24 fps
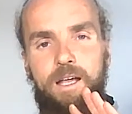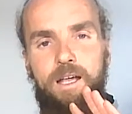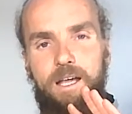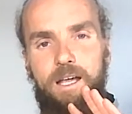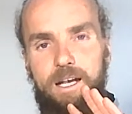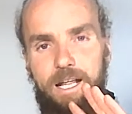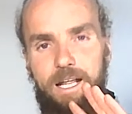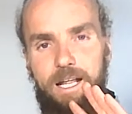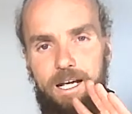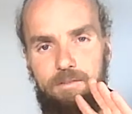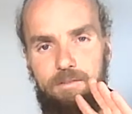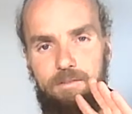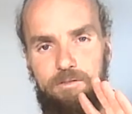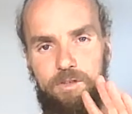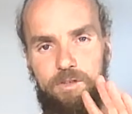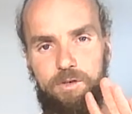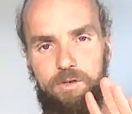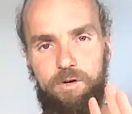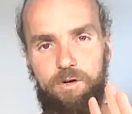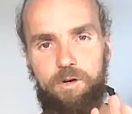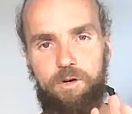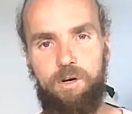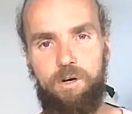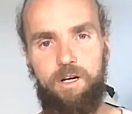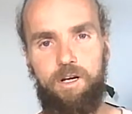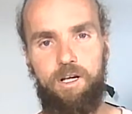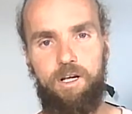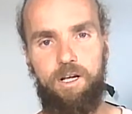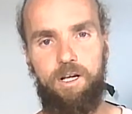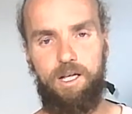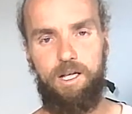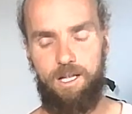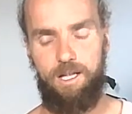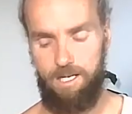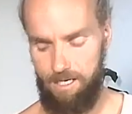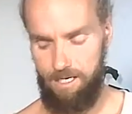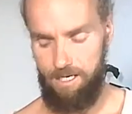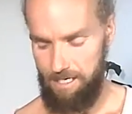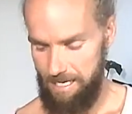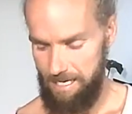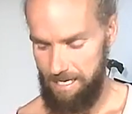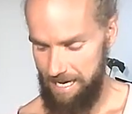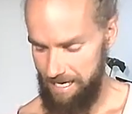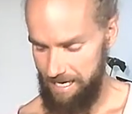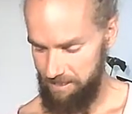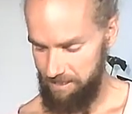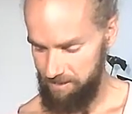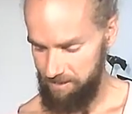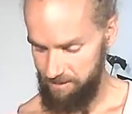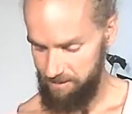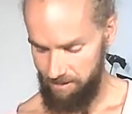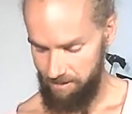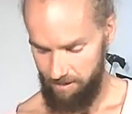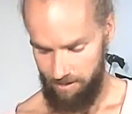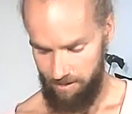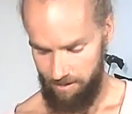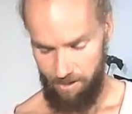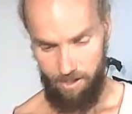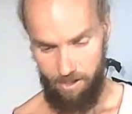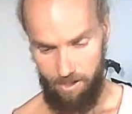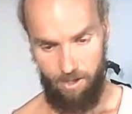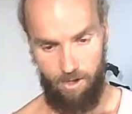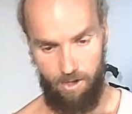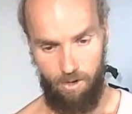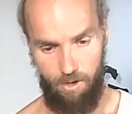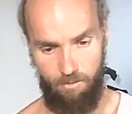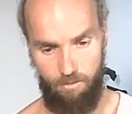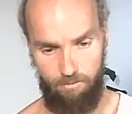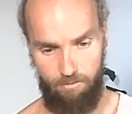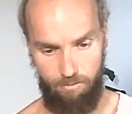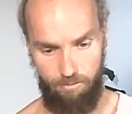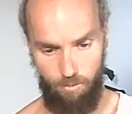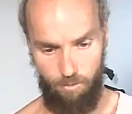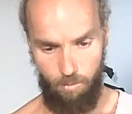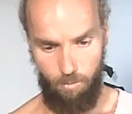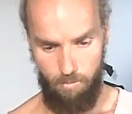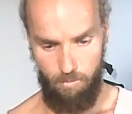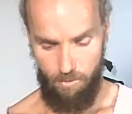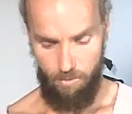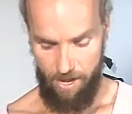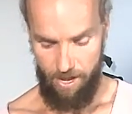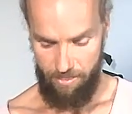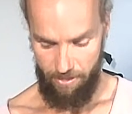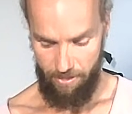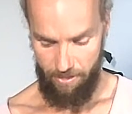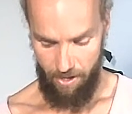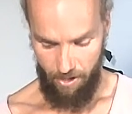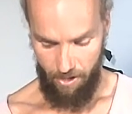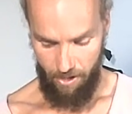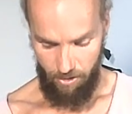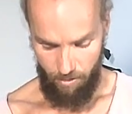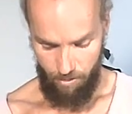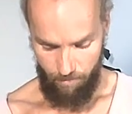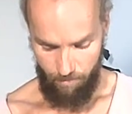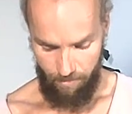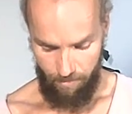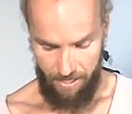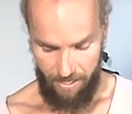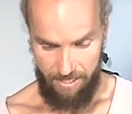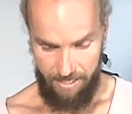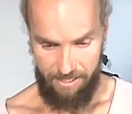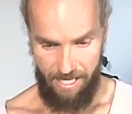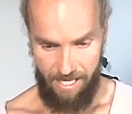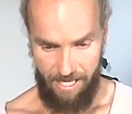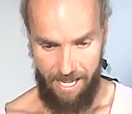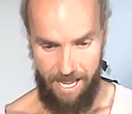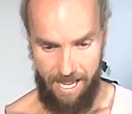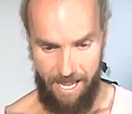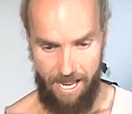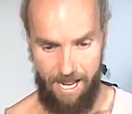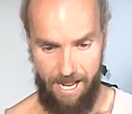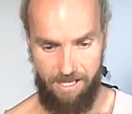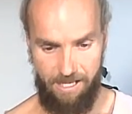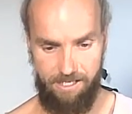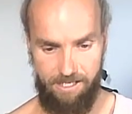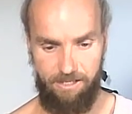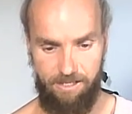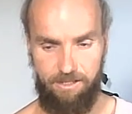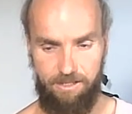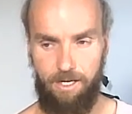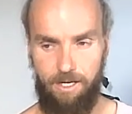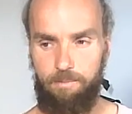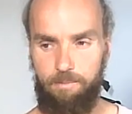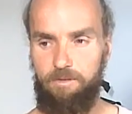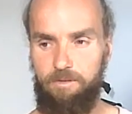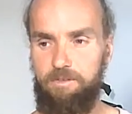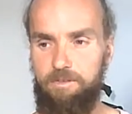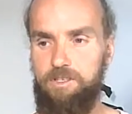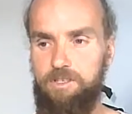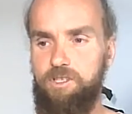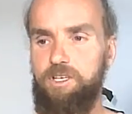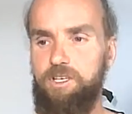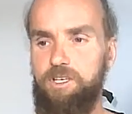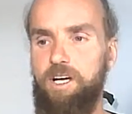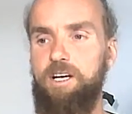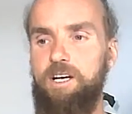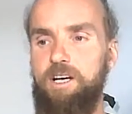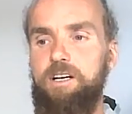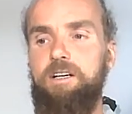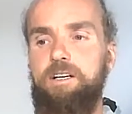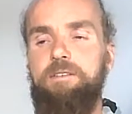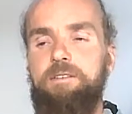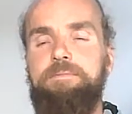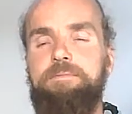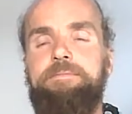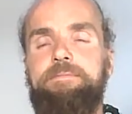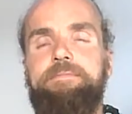After your last full breath, you place the hands on top of each other.